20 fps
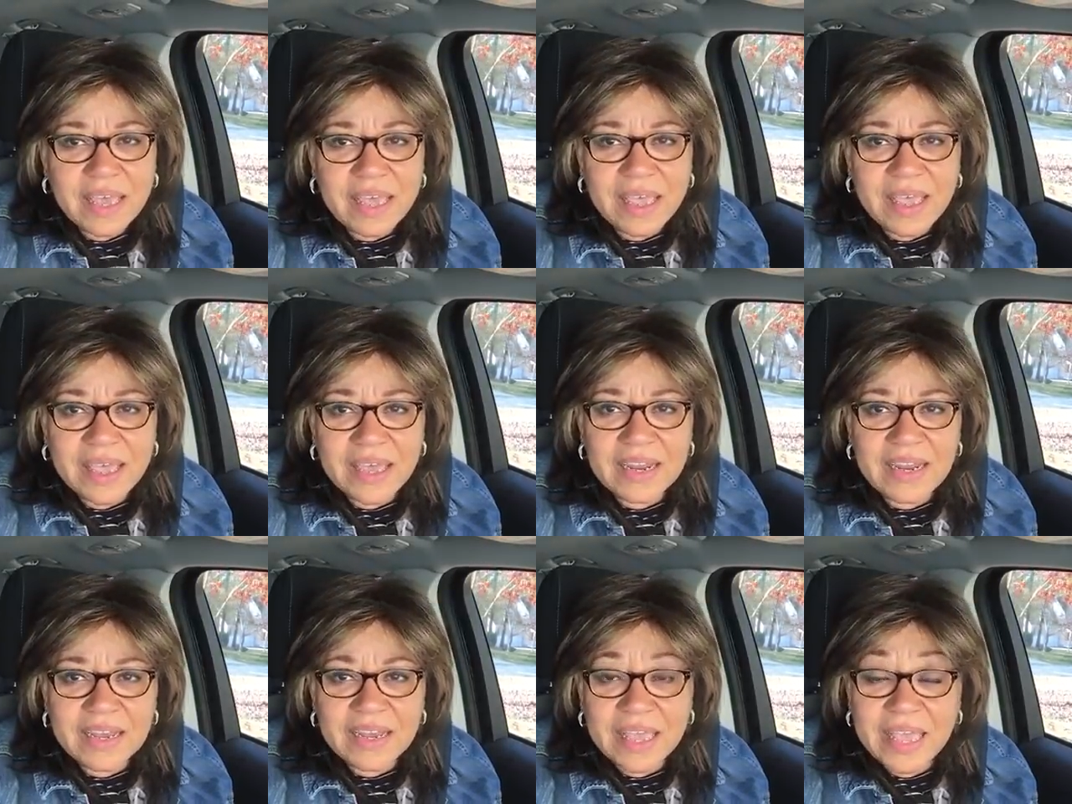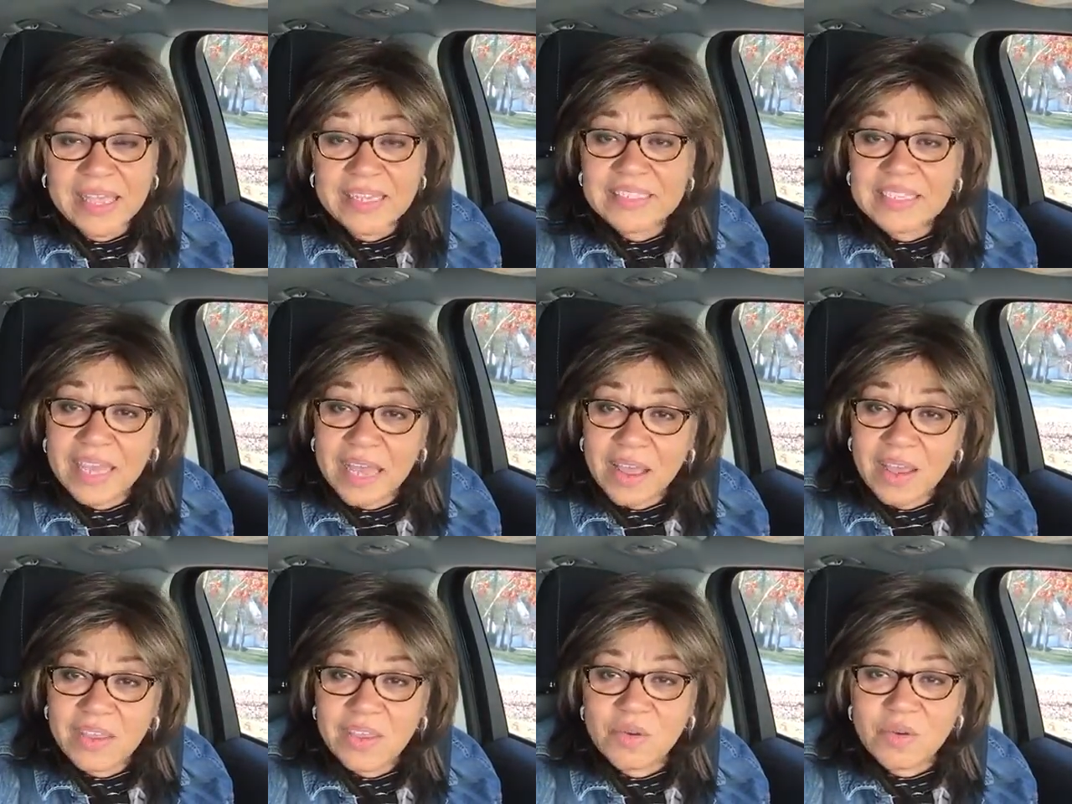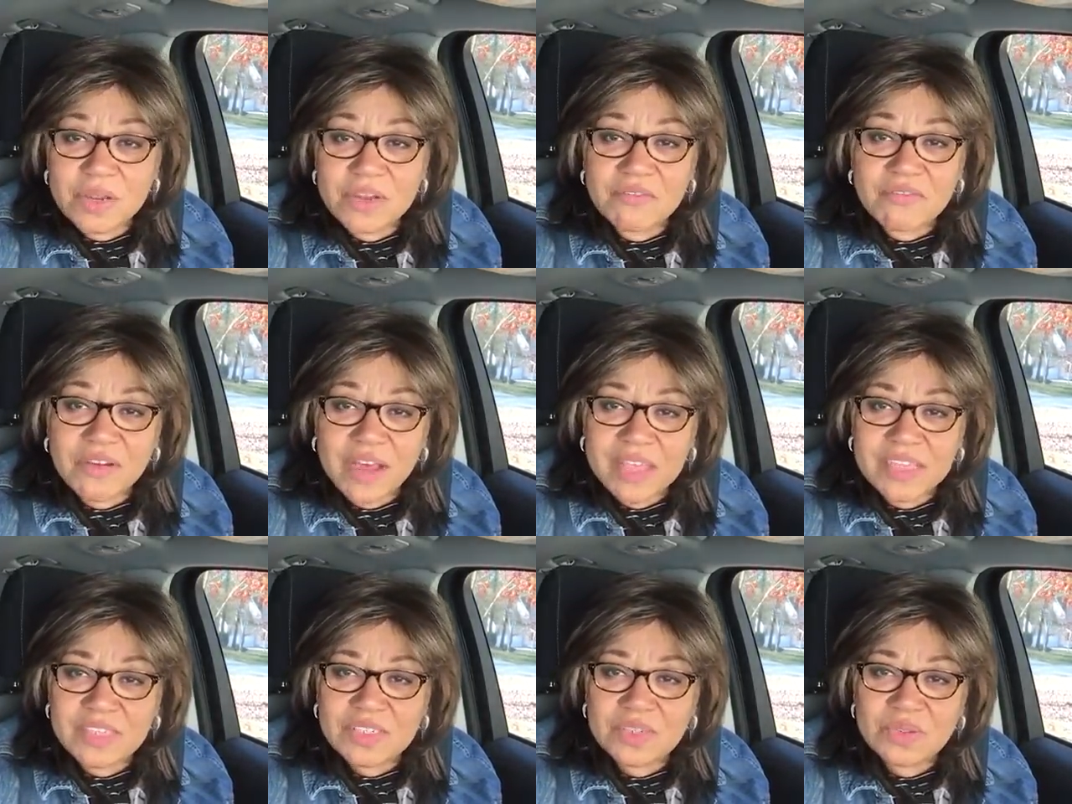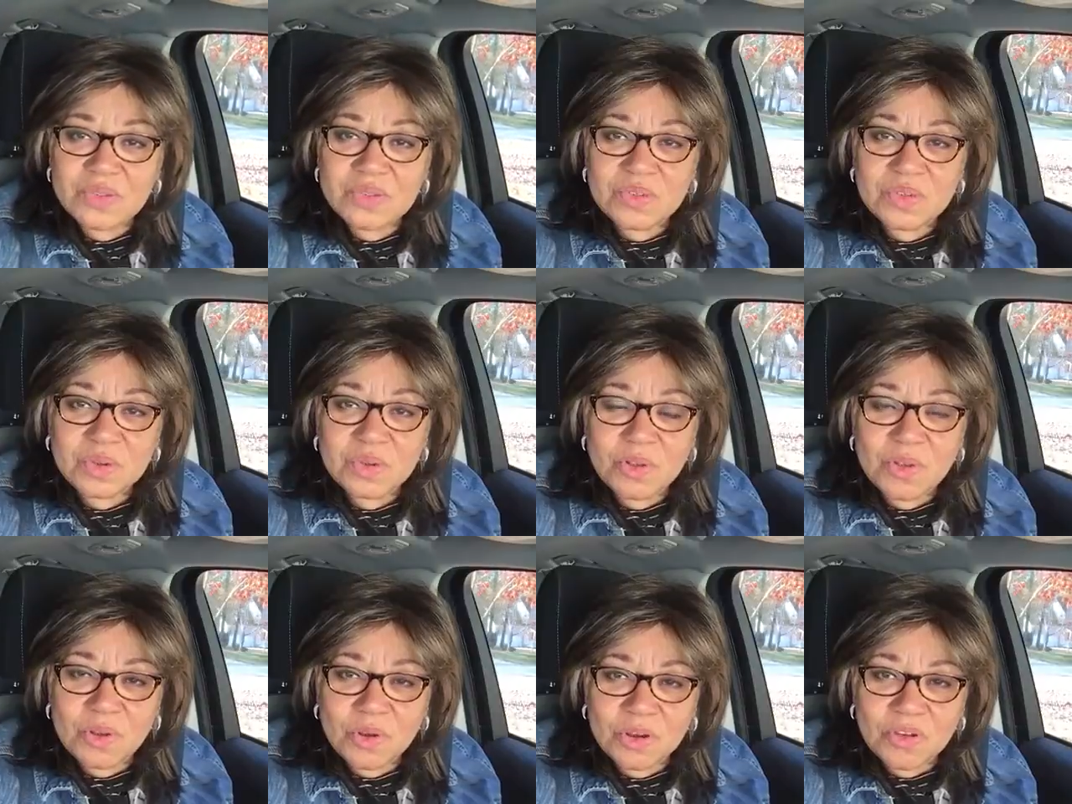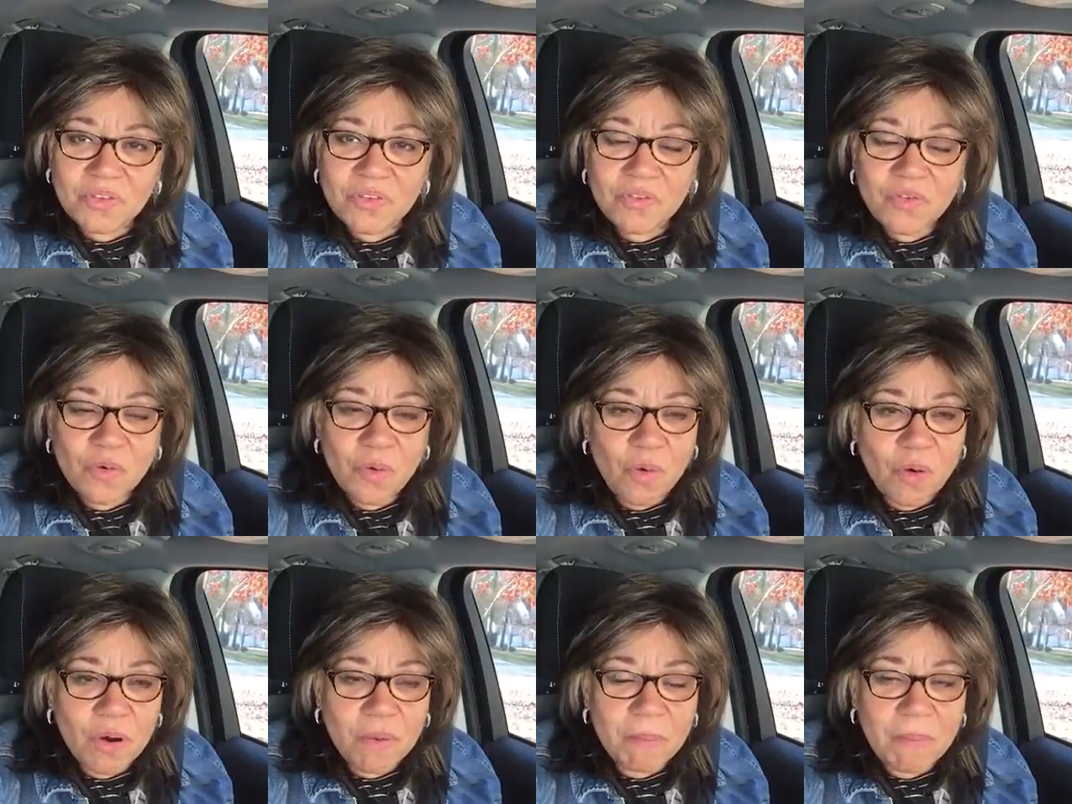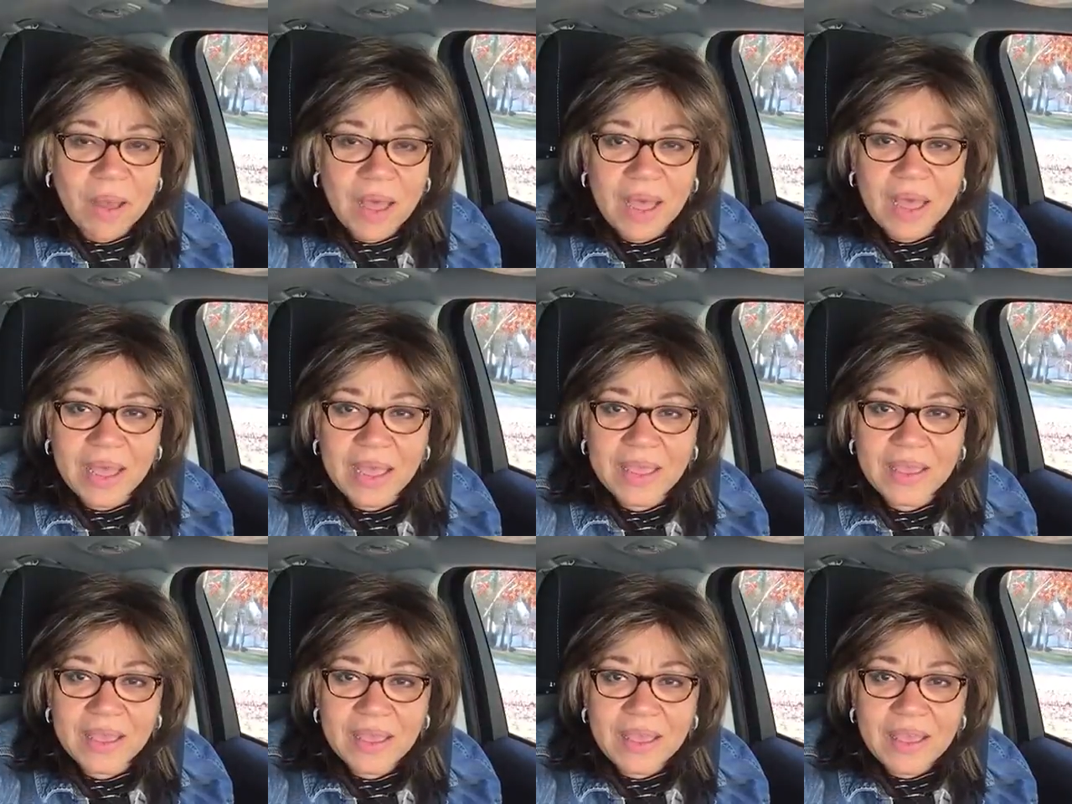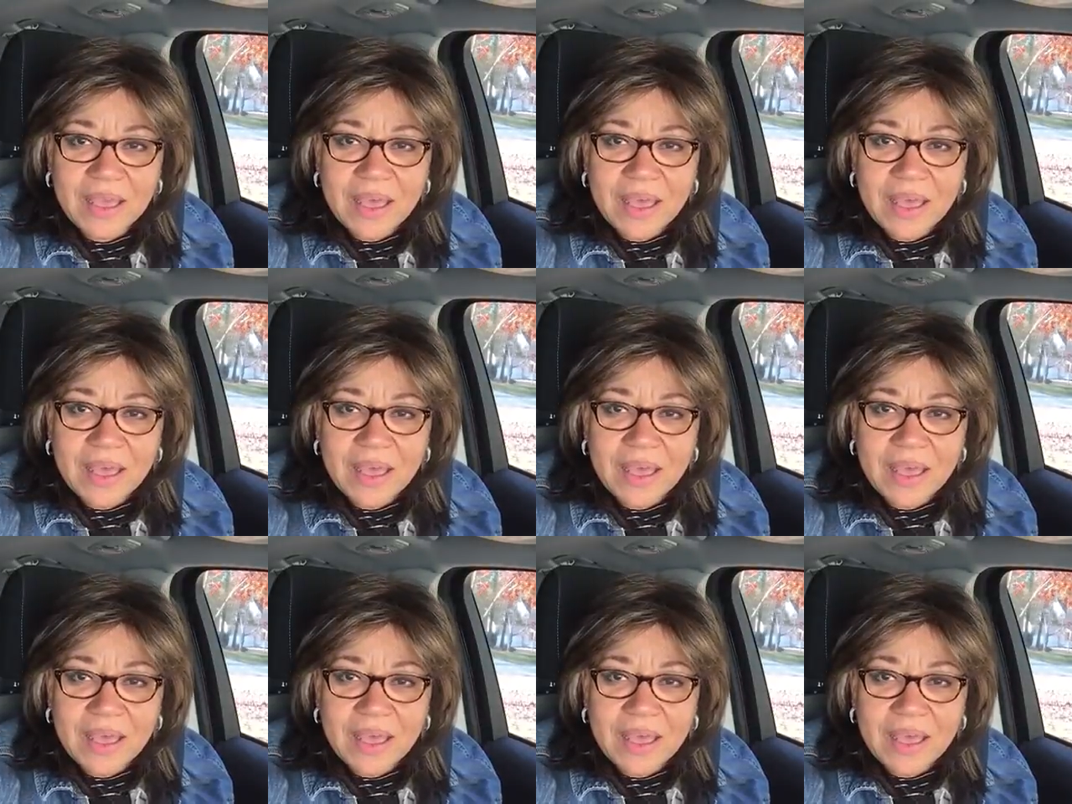and tell you and invite you to look for my